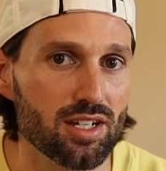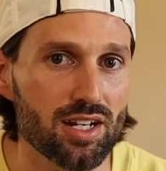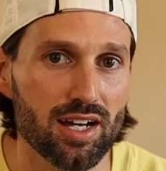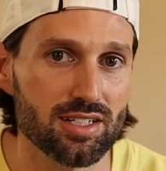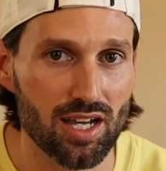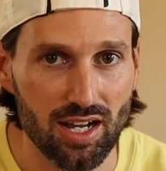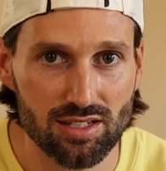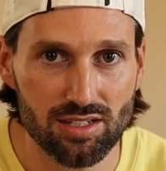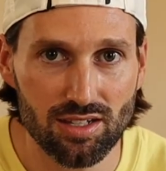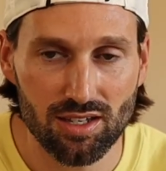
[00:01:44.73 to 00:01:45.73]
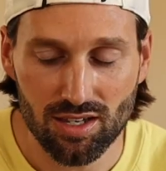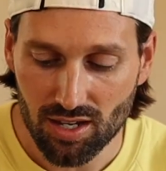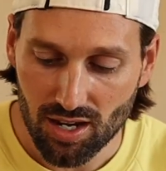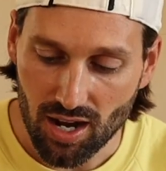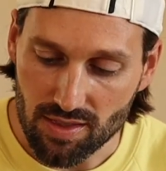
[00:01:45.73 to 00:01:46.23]
and non-toxic.
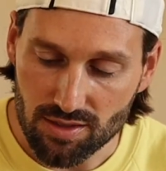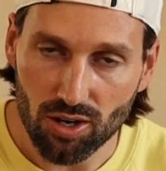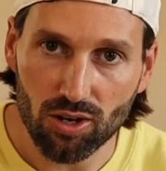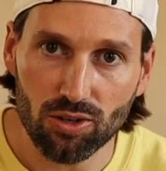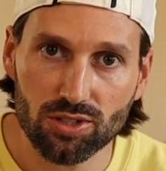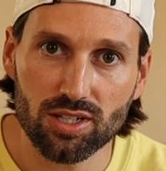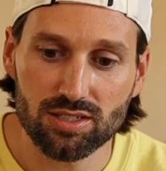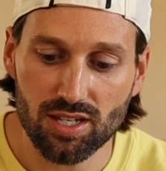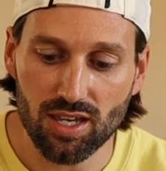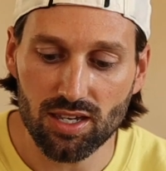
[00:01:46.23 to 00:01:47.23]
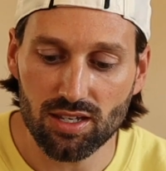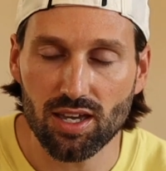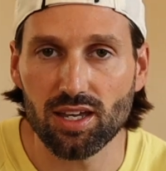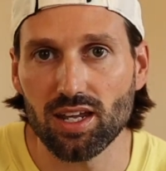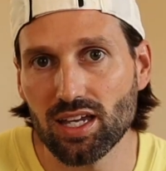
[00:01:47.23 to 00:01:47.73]
And they all contain
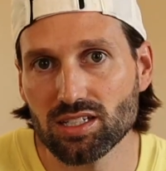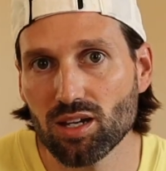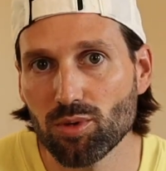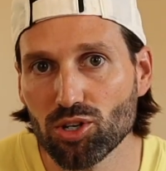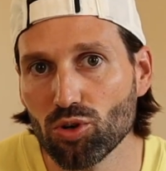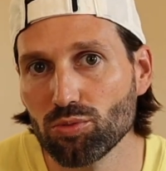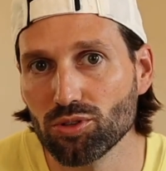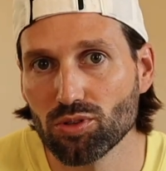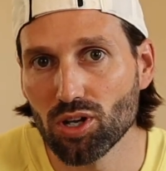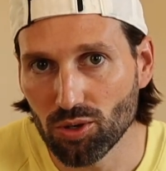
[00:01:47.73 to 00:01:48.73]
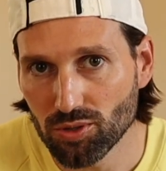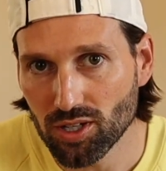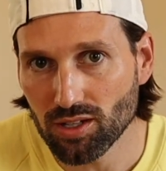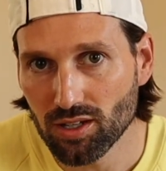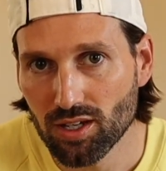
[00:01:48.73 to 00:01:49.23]
an antimicrobial
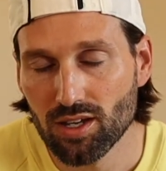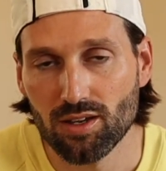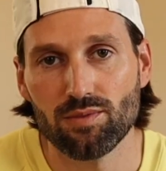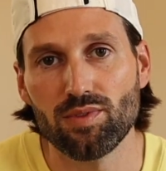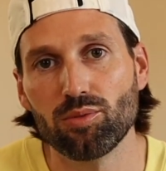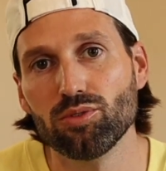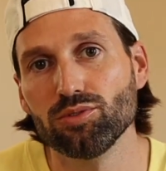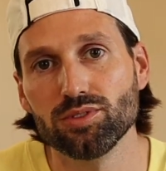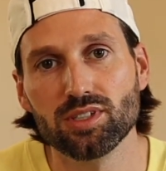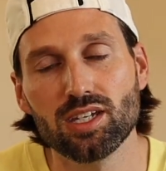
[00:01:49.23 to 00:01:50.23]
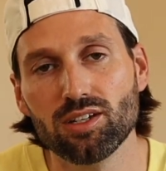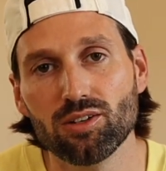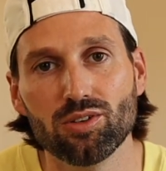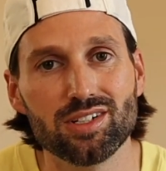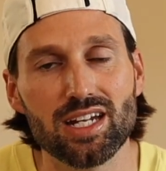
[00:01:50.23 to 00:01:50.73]
coating that will
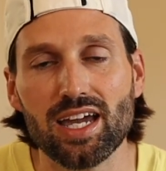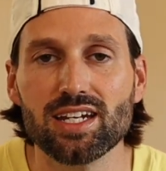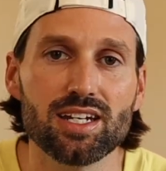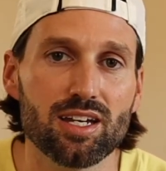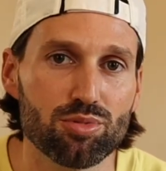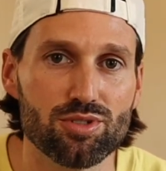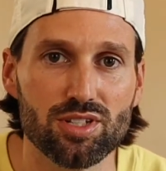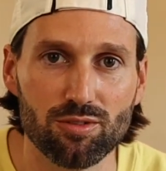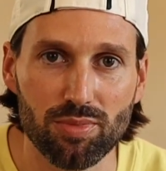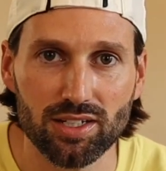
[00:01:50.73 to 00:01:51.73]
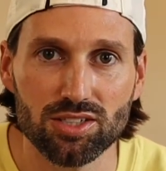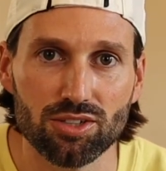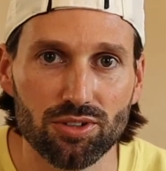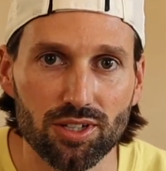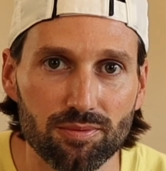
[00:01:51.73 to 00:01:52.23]
kill 99% of
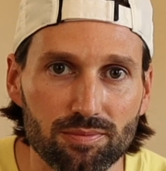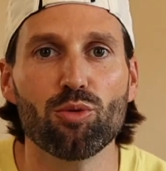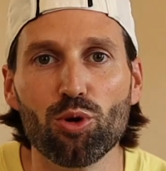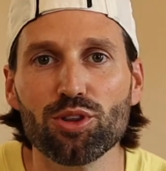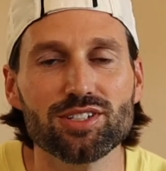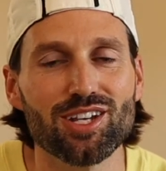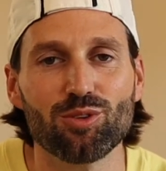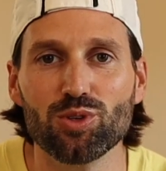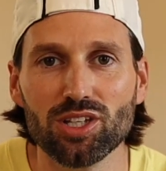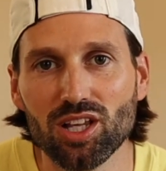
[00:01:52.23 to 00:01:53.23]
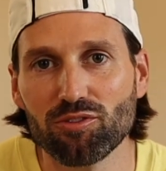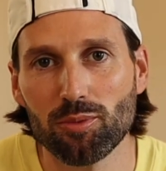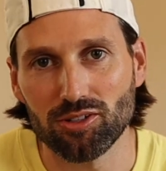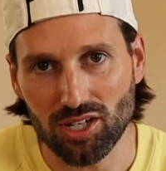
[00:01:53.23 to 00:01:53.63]
bacteria. One of the things I really love about